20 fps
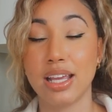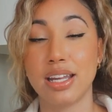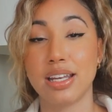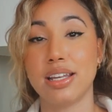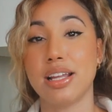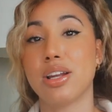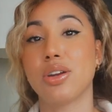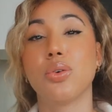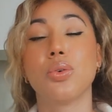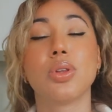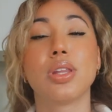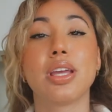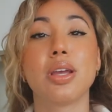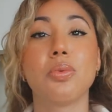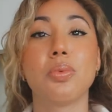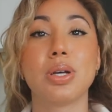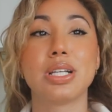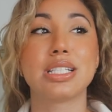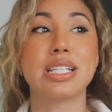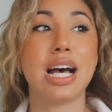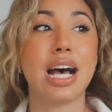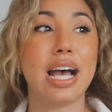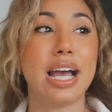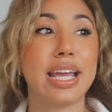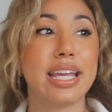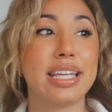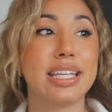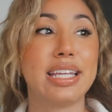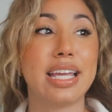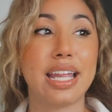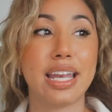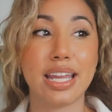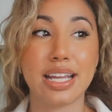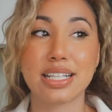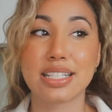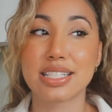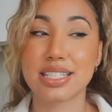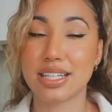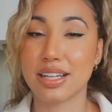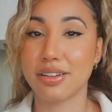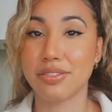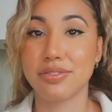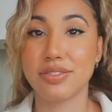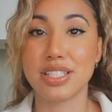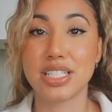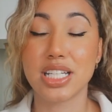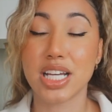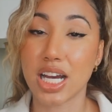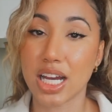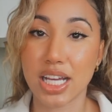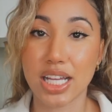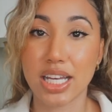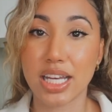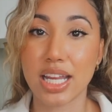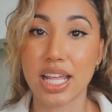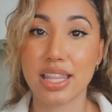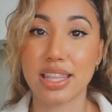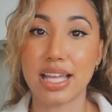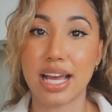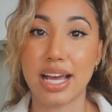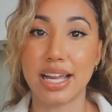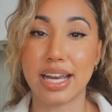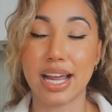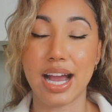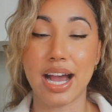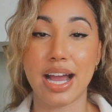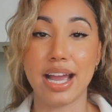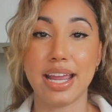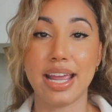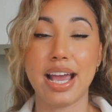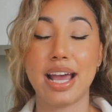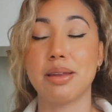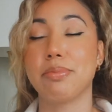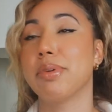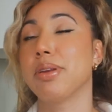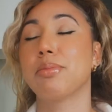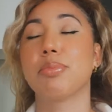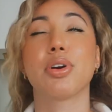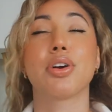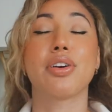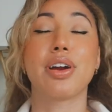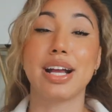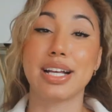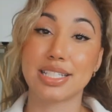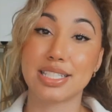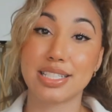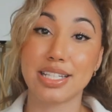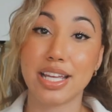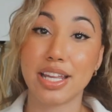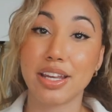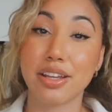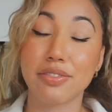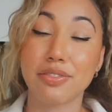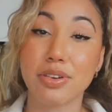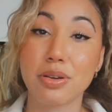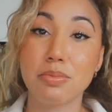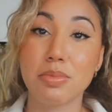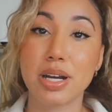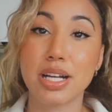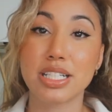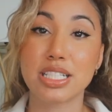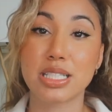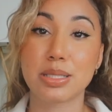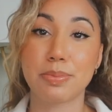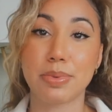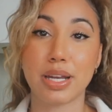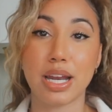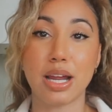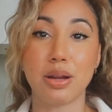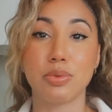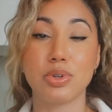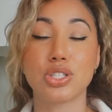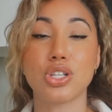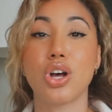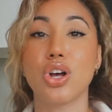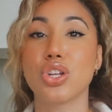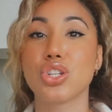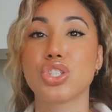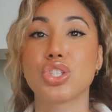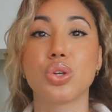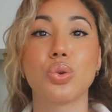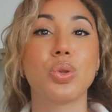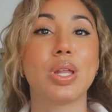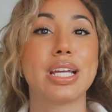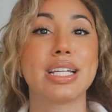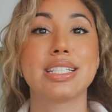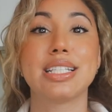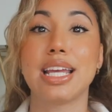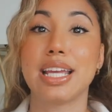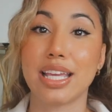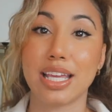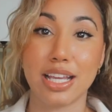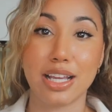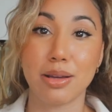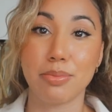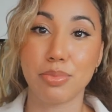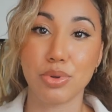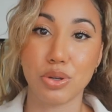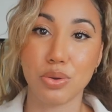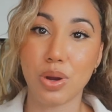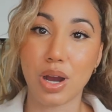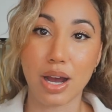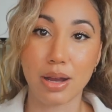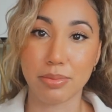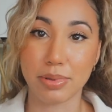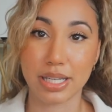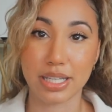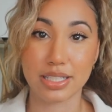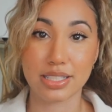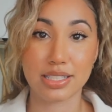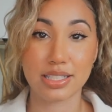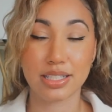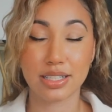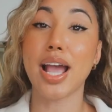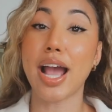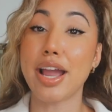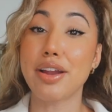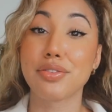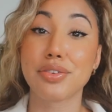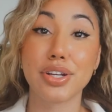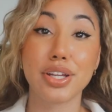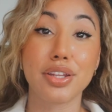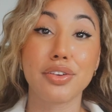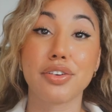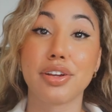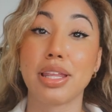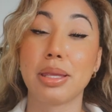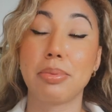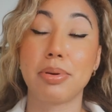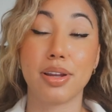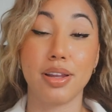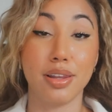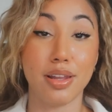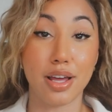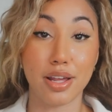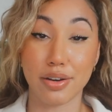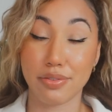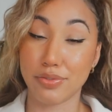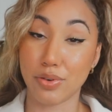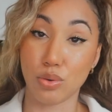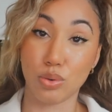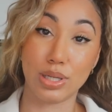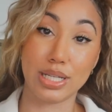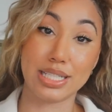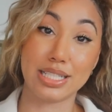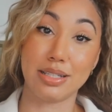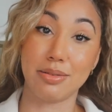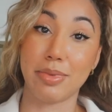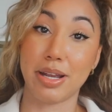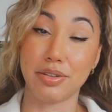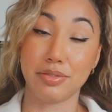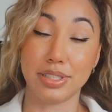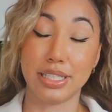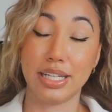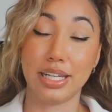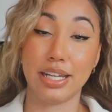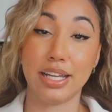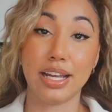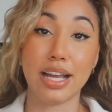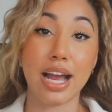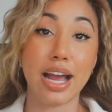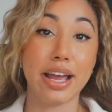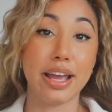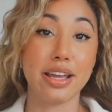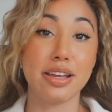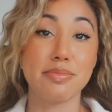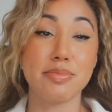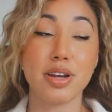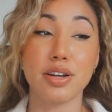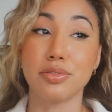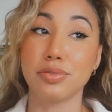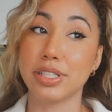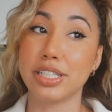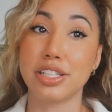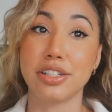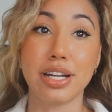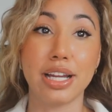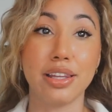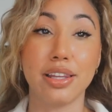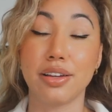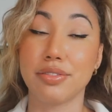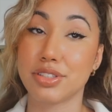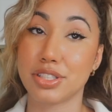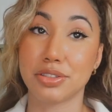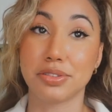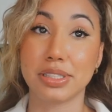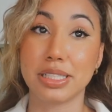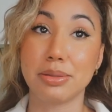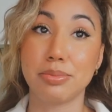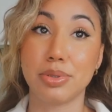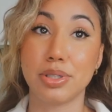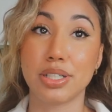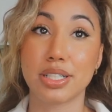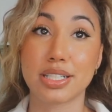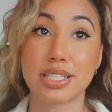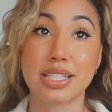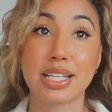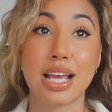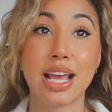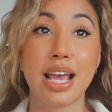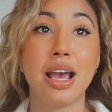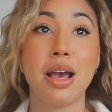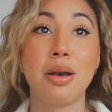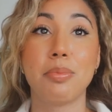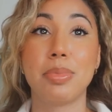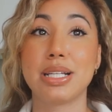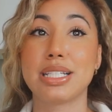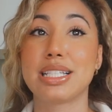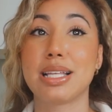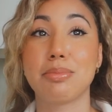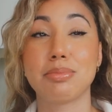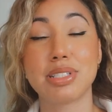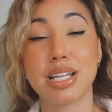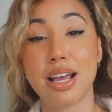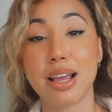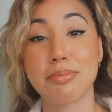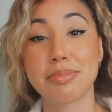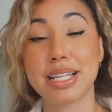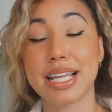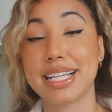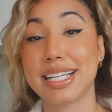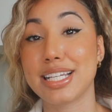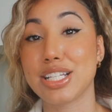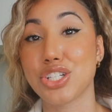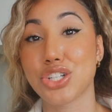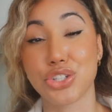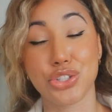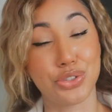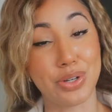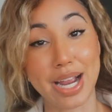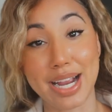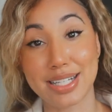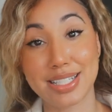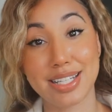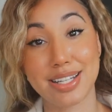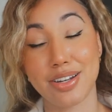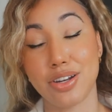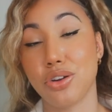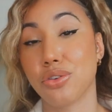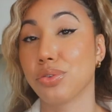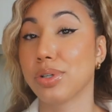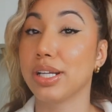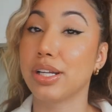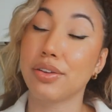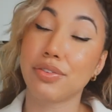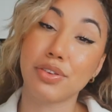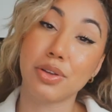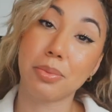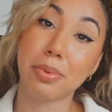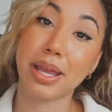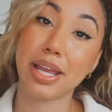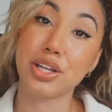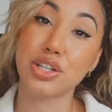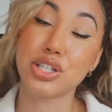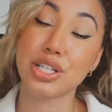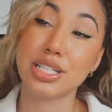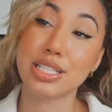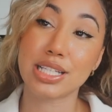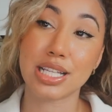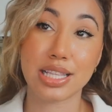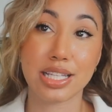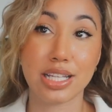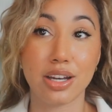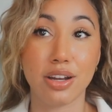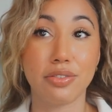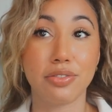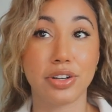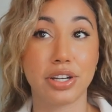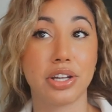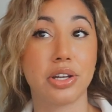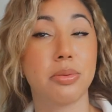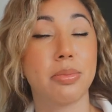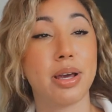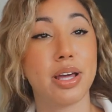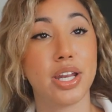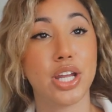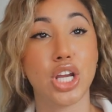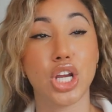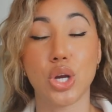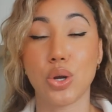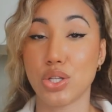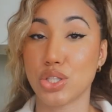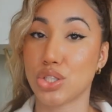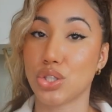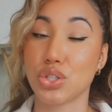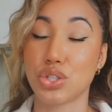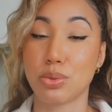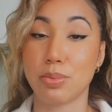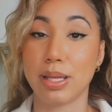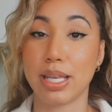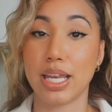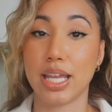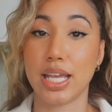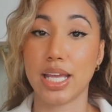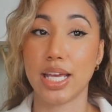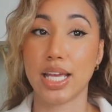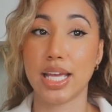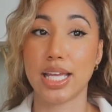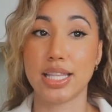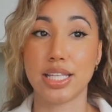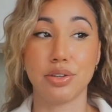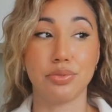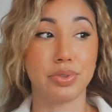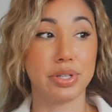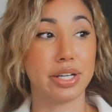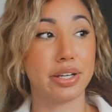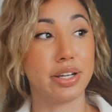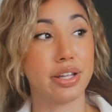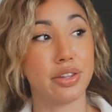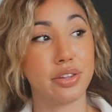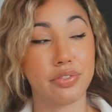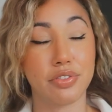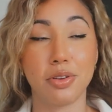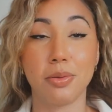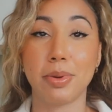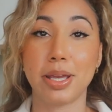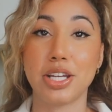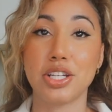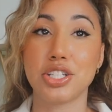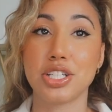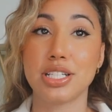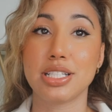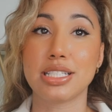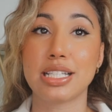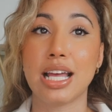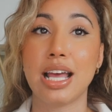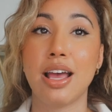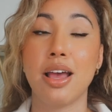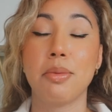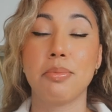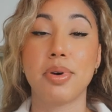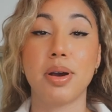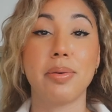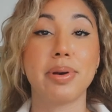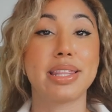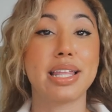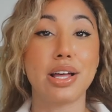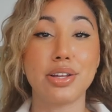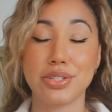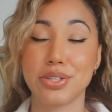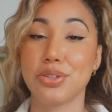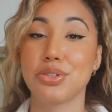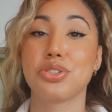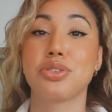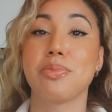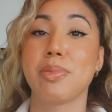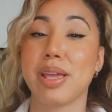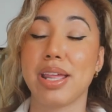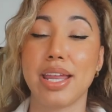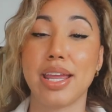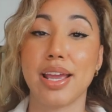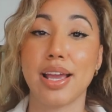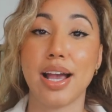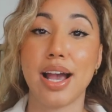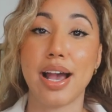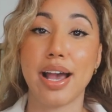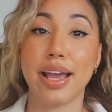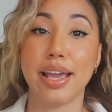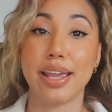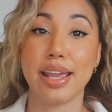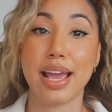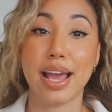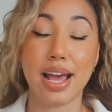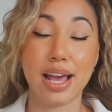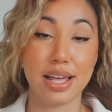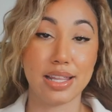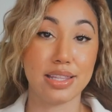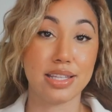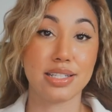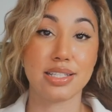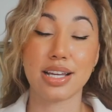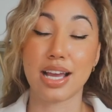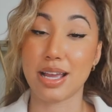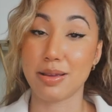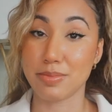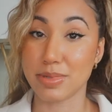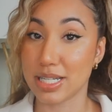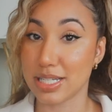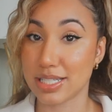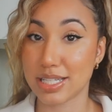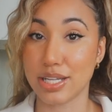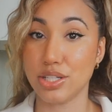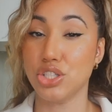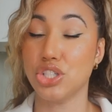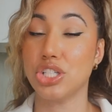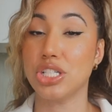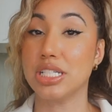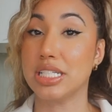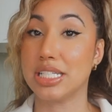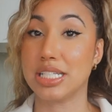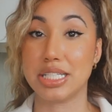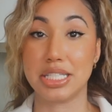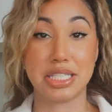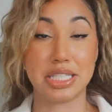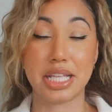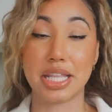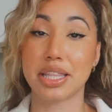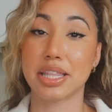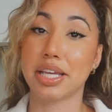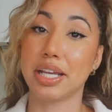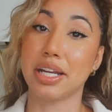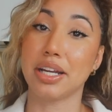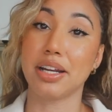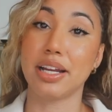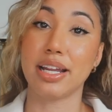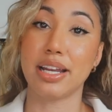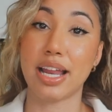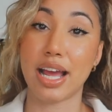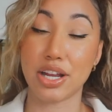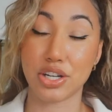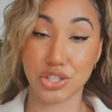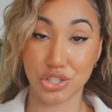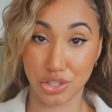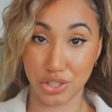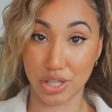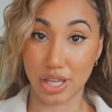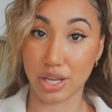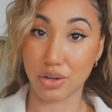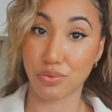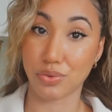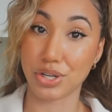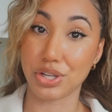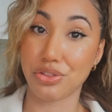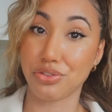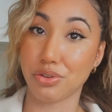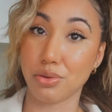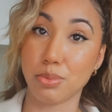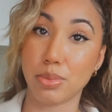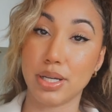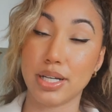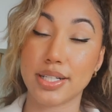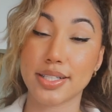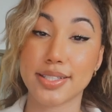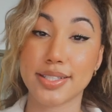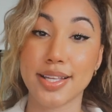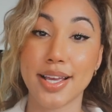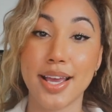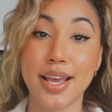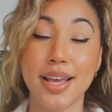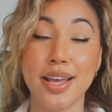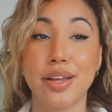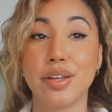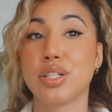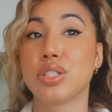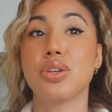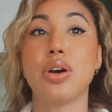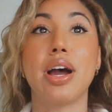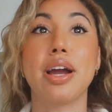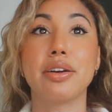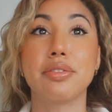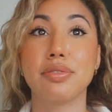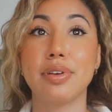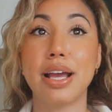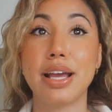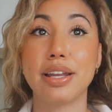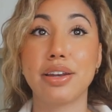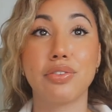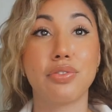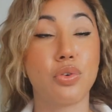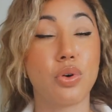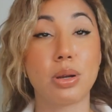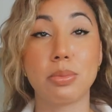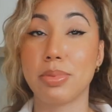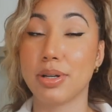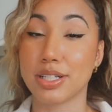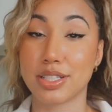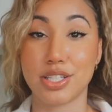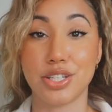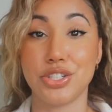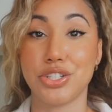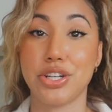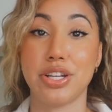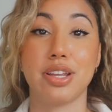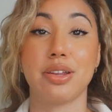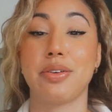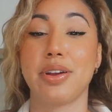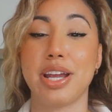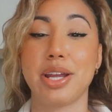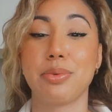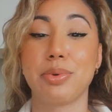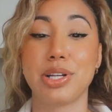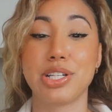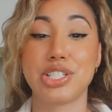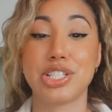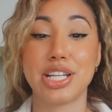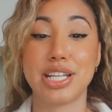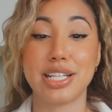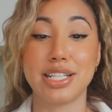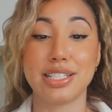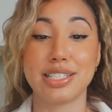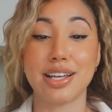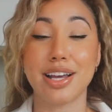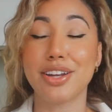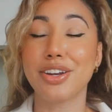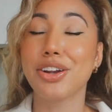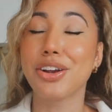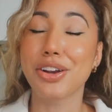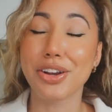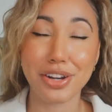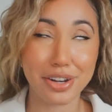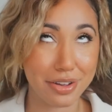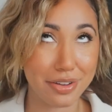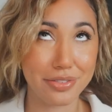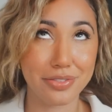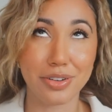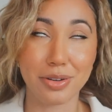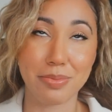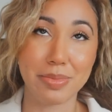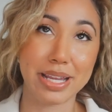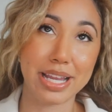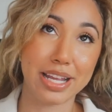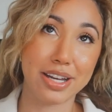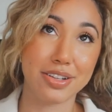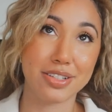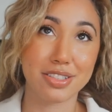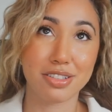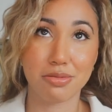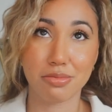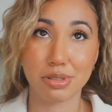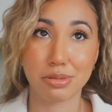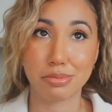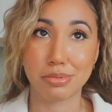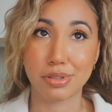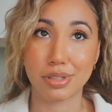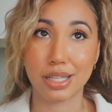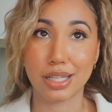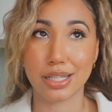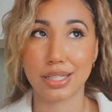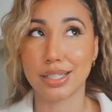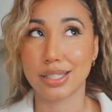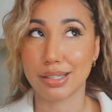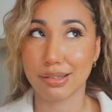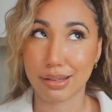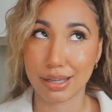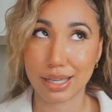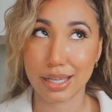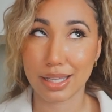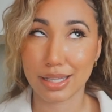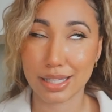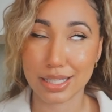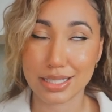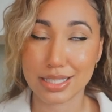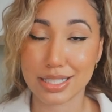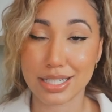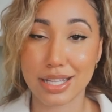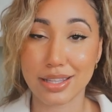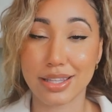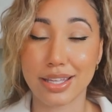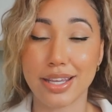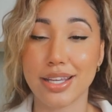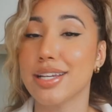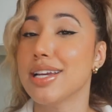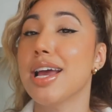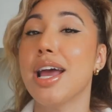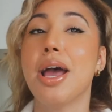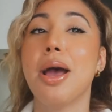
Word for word: Not only was I getting stuff done that I had been procrastinating for months, but I was also like taking up new hobbies. I really put a lot of focus in my reading. I am a reader, I love to read books, but sometimes I get distracted and I'll read a few pages and then I'll forget about it and go on social media and then read another few pages. But without social media, I had the time and attention to sit there and actually like read through books. So I read 4 books in January, which is unheard of for me. I know some people are like, okay, that's nothing.